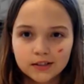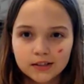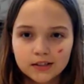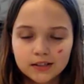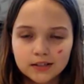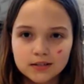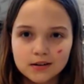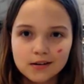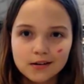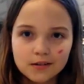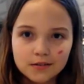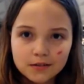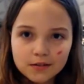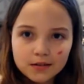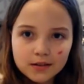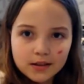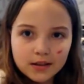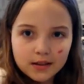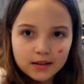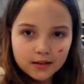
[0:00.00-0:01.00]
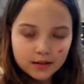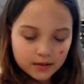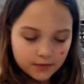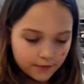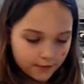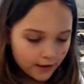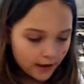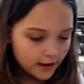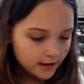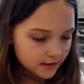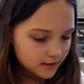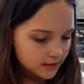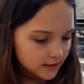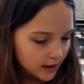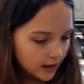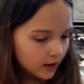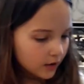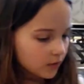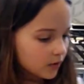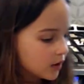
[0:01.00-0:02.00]
These are all flattened
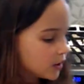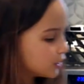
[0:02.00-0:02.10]
out,